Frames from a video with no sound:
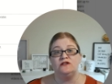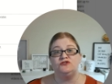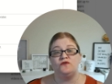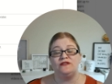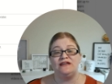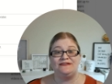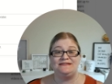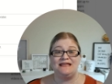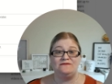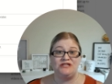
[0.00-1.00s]
so that if the
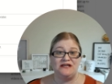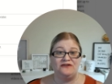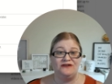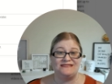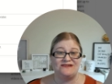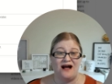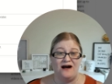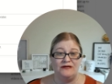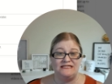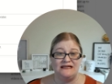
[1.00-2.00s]
same channel is
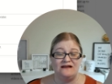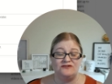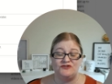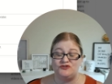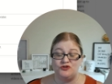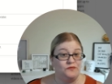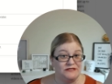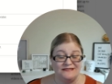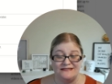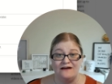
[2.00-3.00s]
commenting
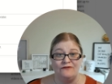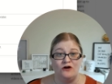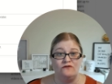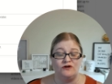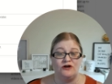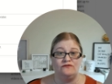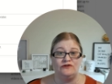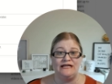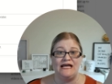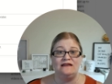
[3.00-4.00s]
stupid stuff over and over
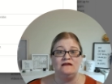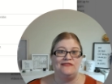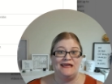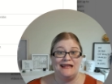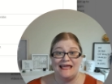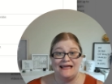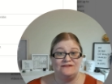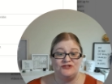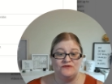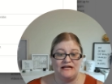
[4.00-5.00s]
again, they
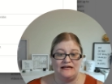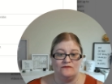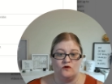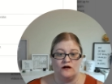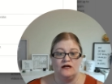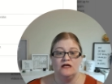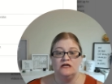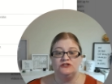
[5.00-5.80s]
can't do it anymore.